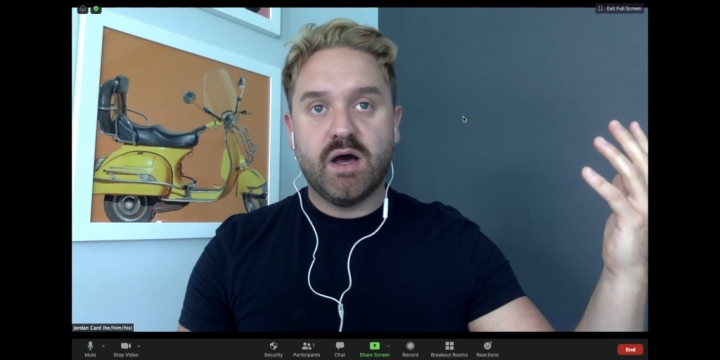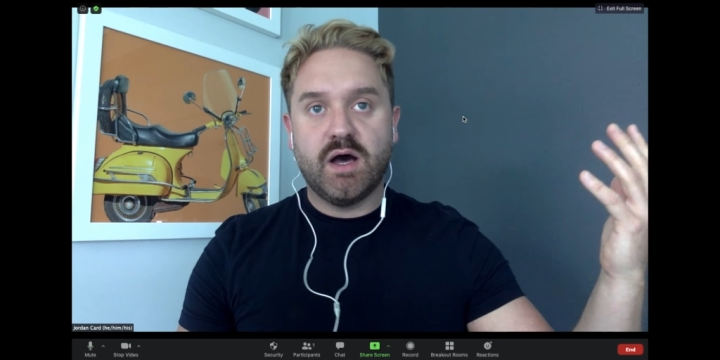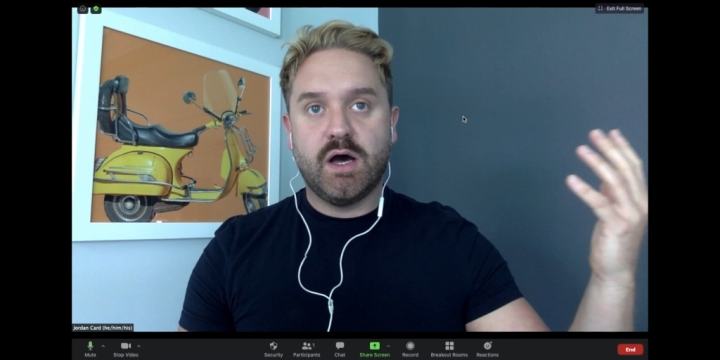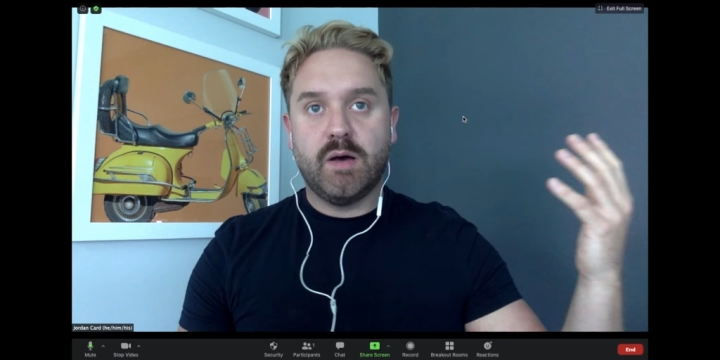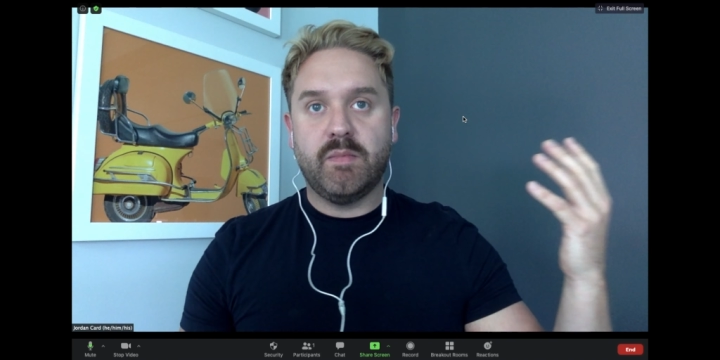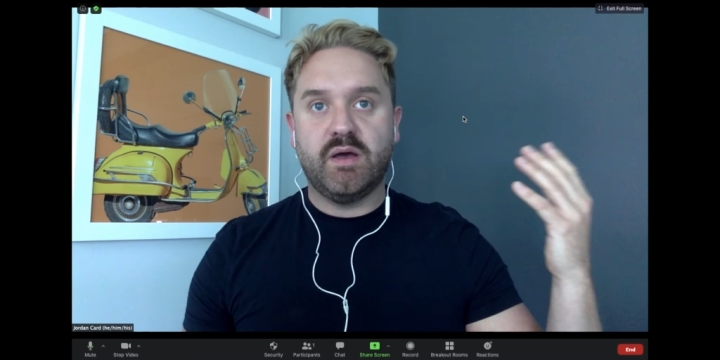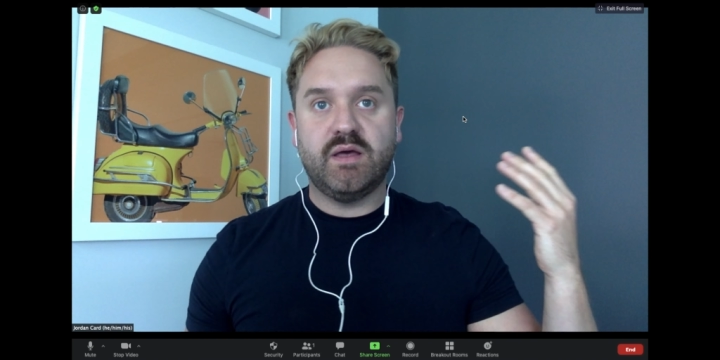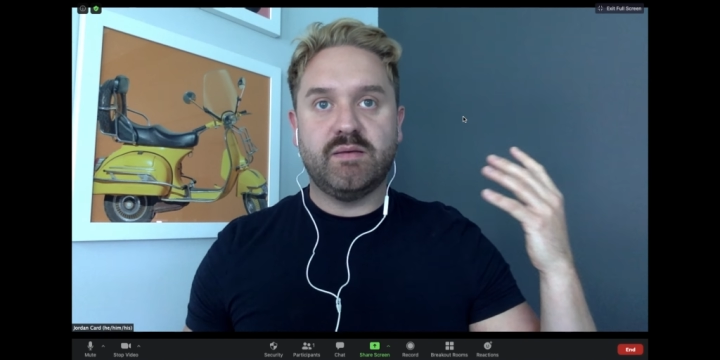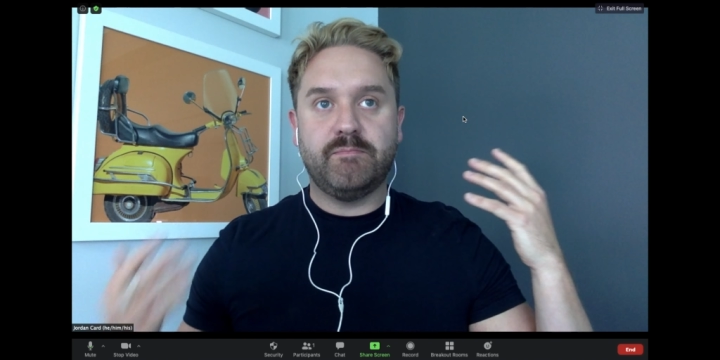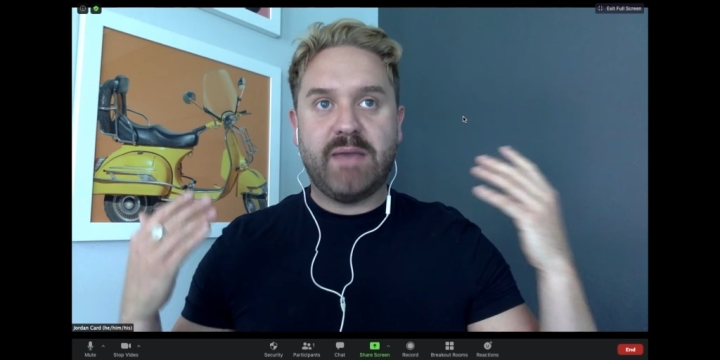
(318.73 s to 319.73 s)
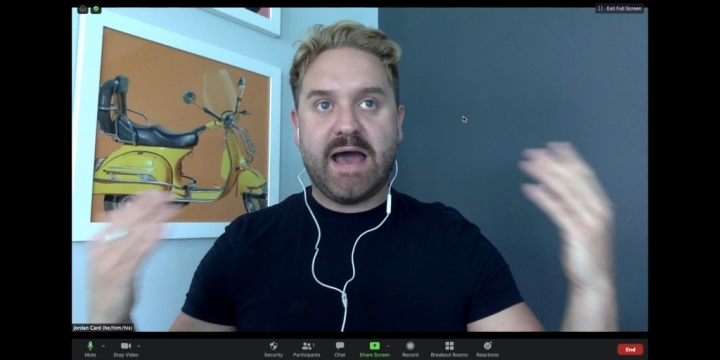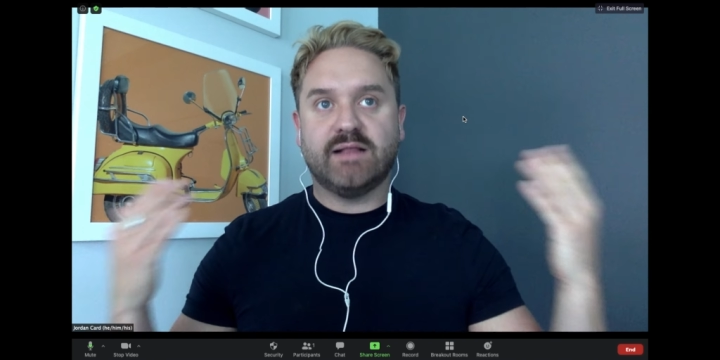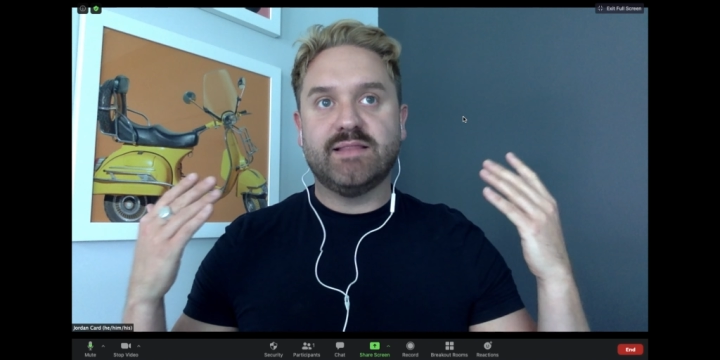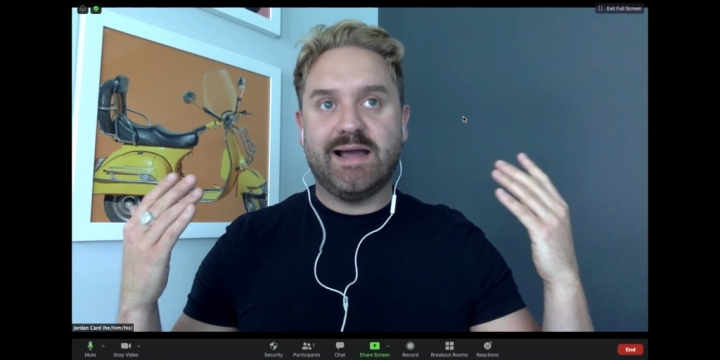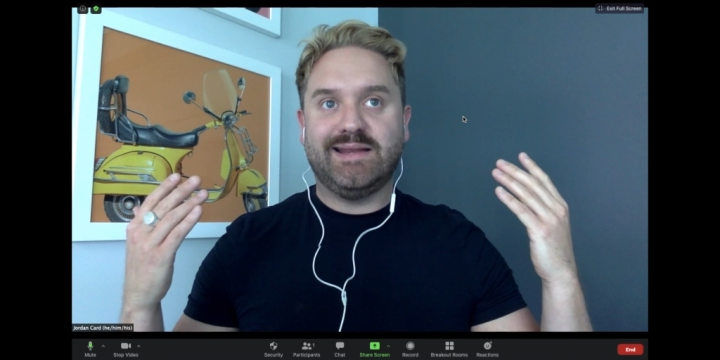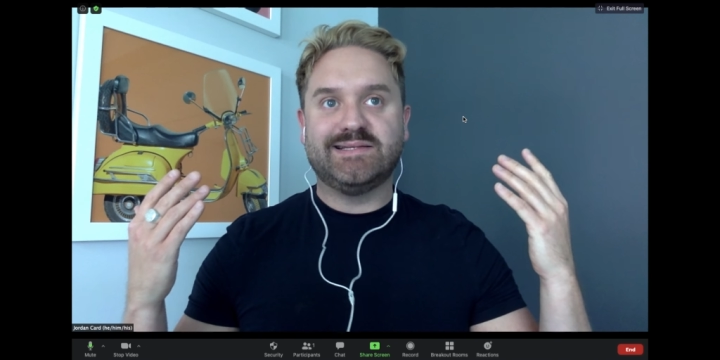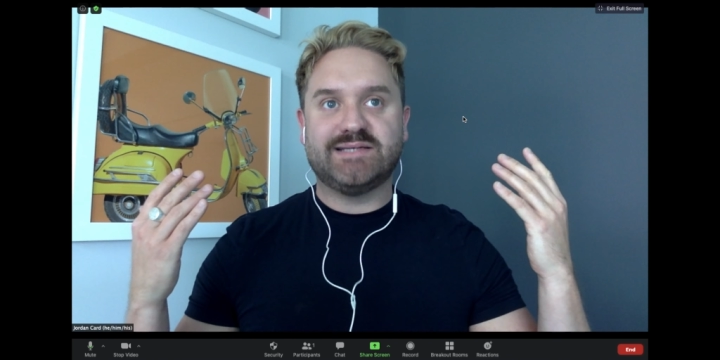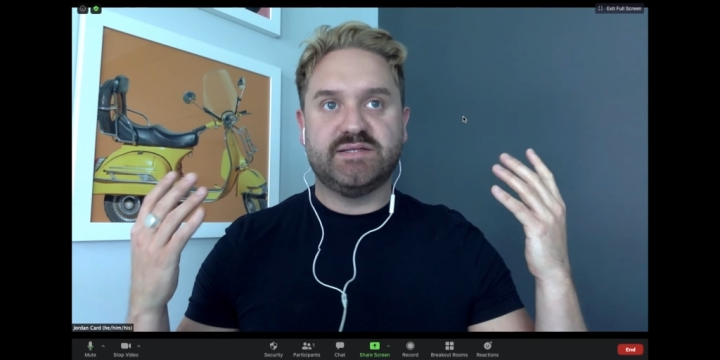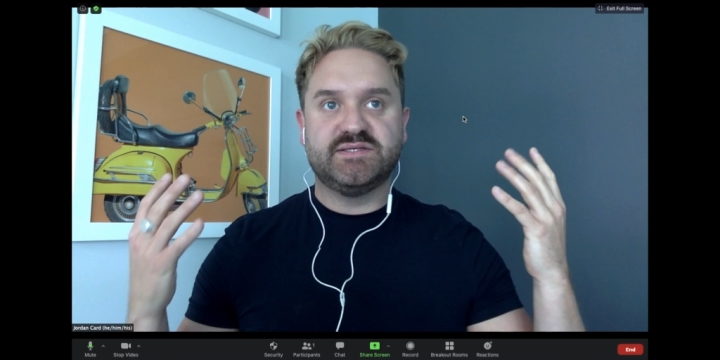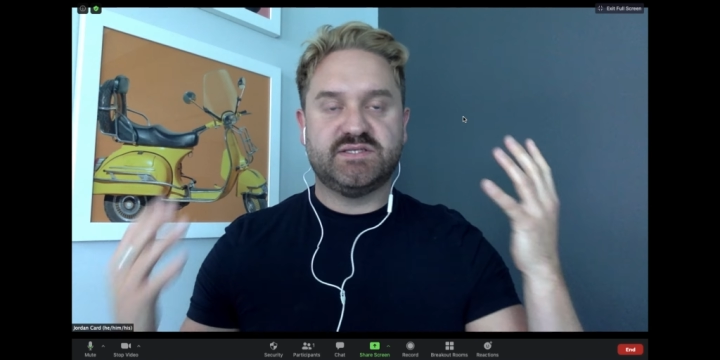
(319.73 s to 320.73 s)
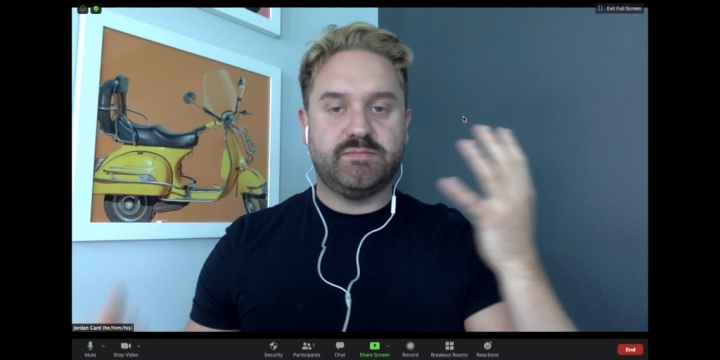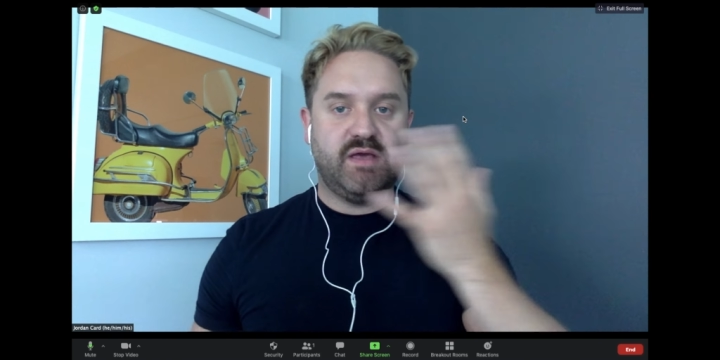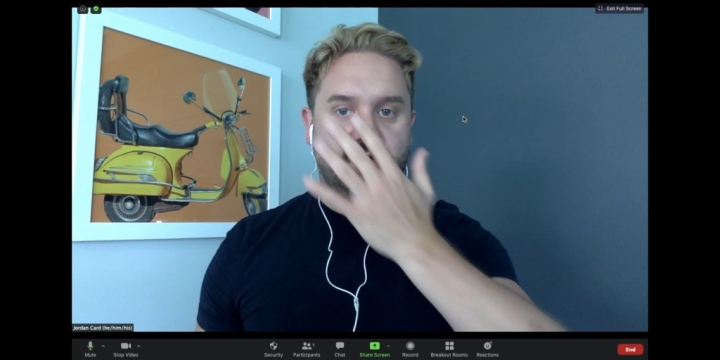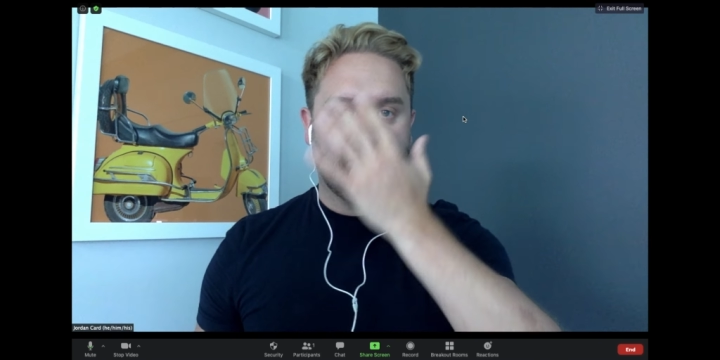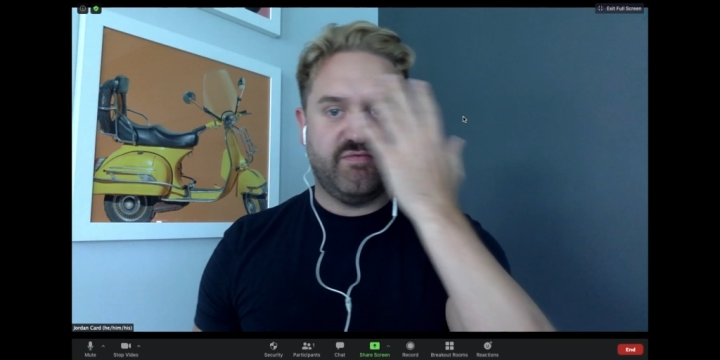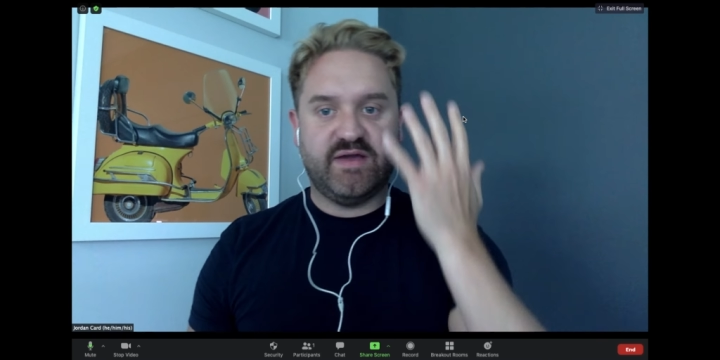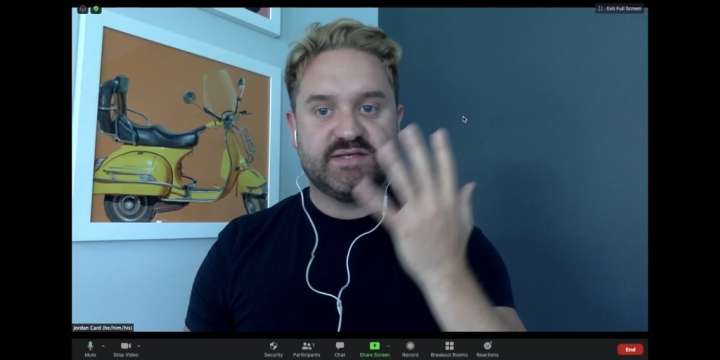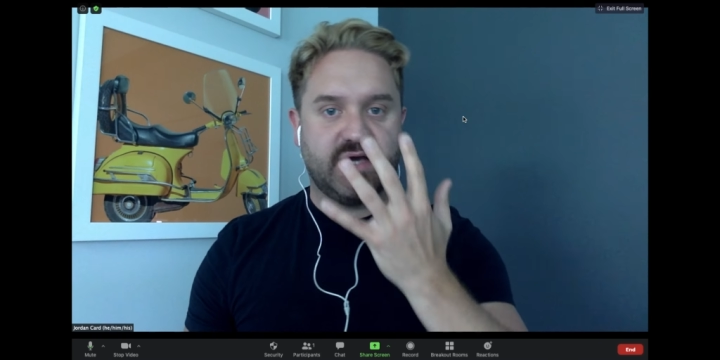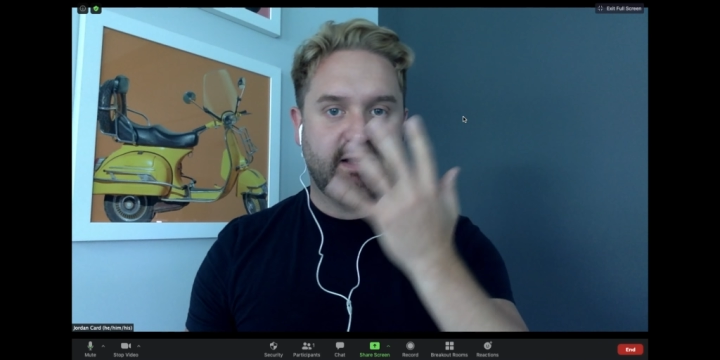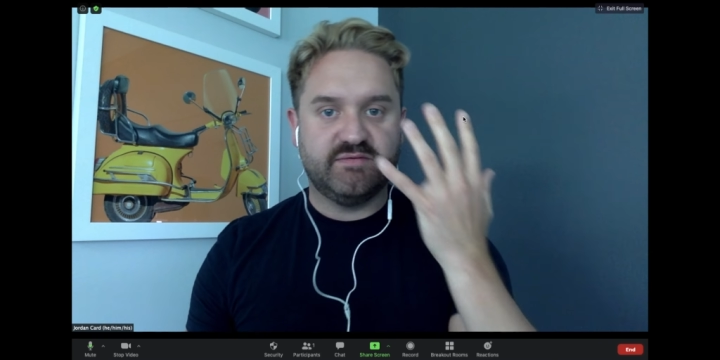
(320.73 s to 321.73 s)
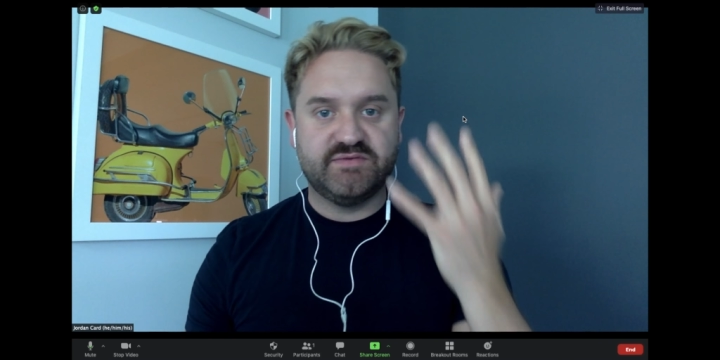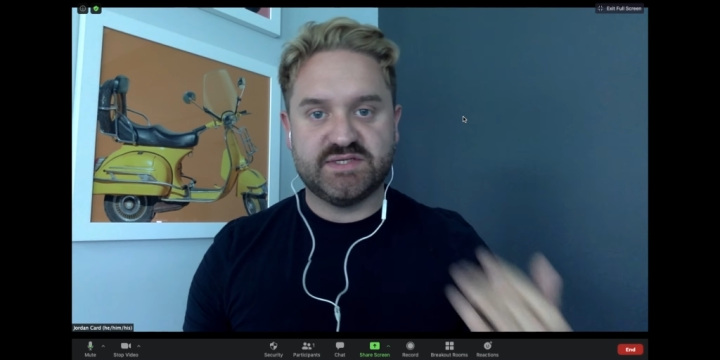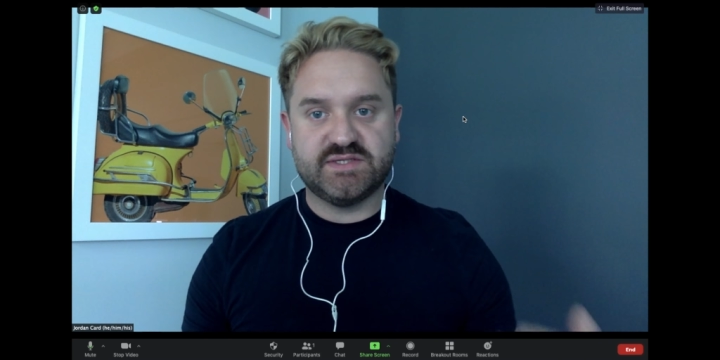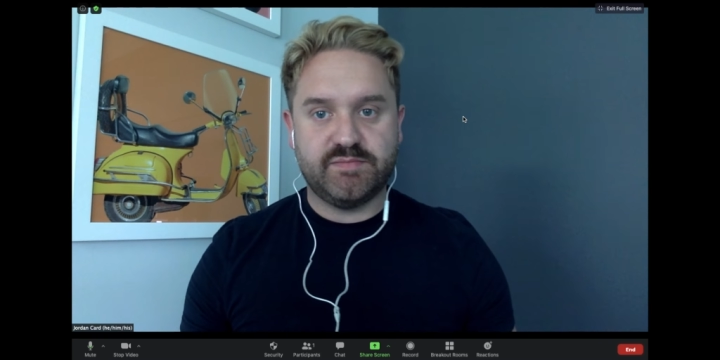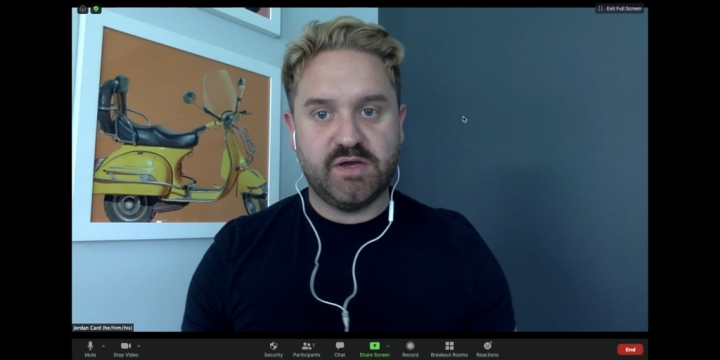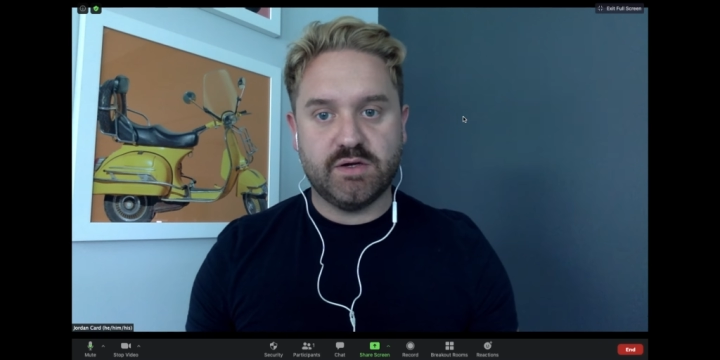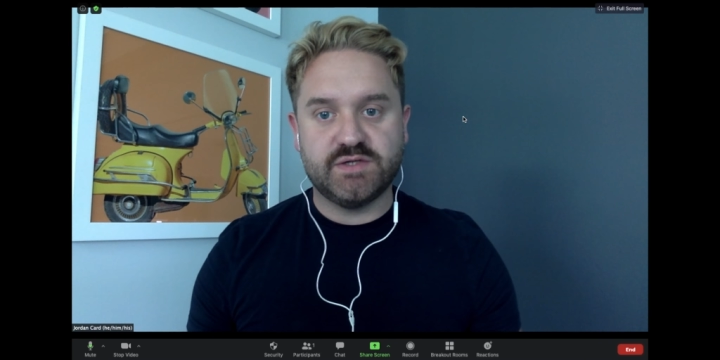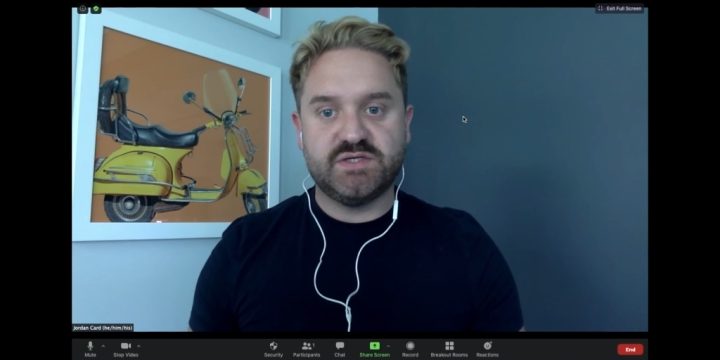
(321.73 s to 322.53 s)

backlighting tends to make your face kind of disappear.